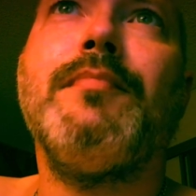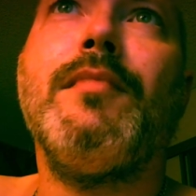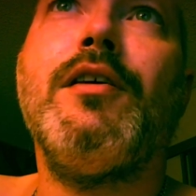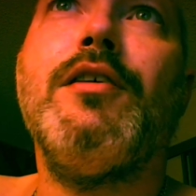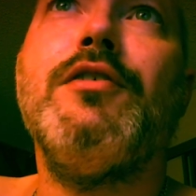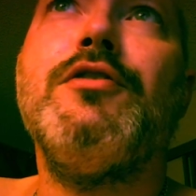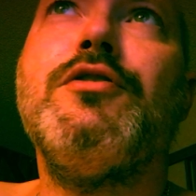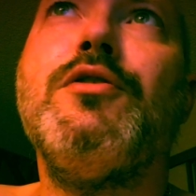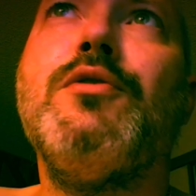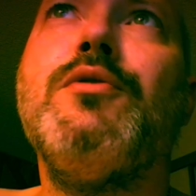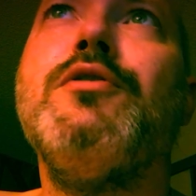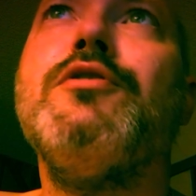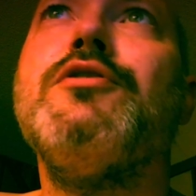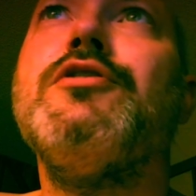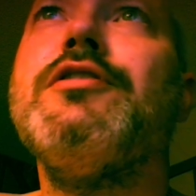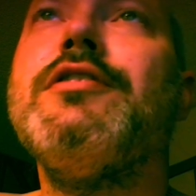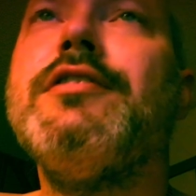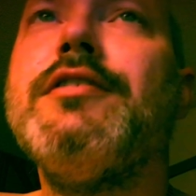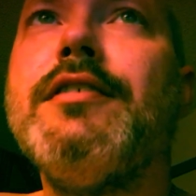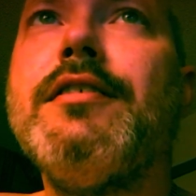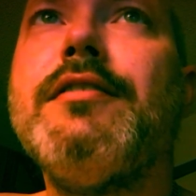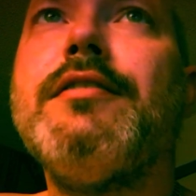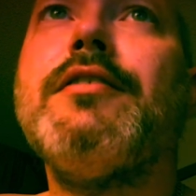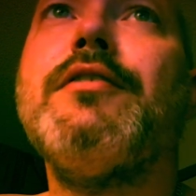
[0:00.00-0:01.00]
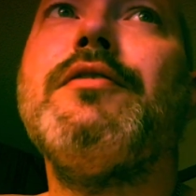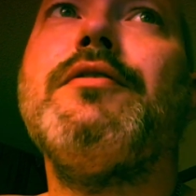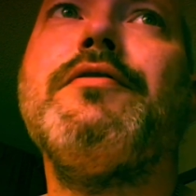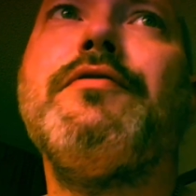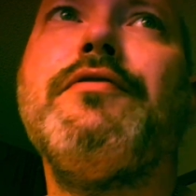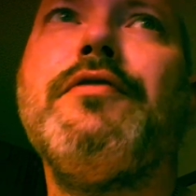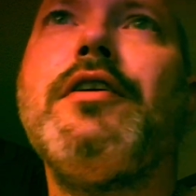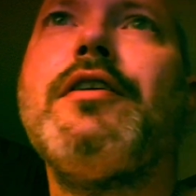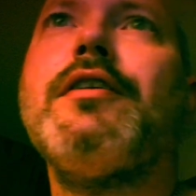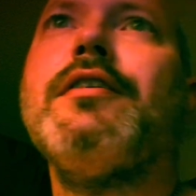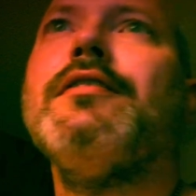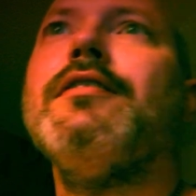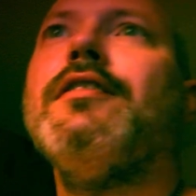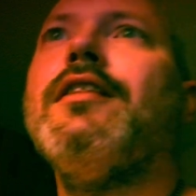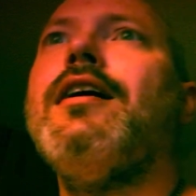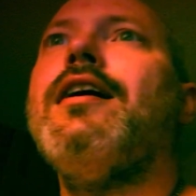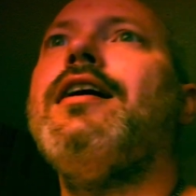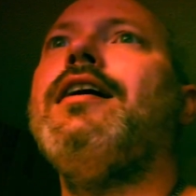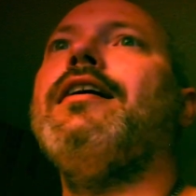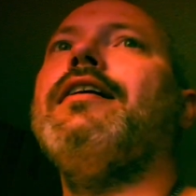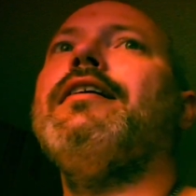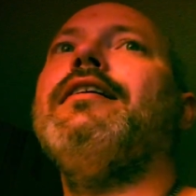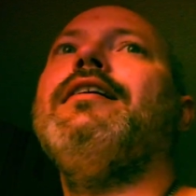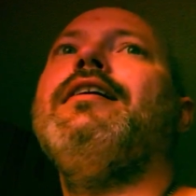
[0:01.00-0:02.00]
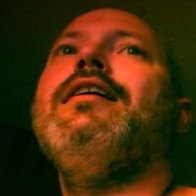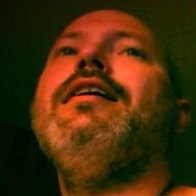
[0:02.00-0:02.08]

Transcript: So he'll just sit there and fucking lie.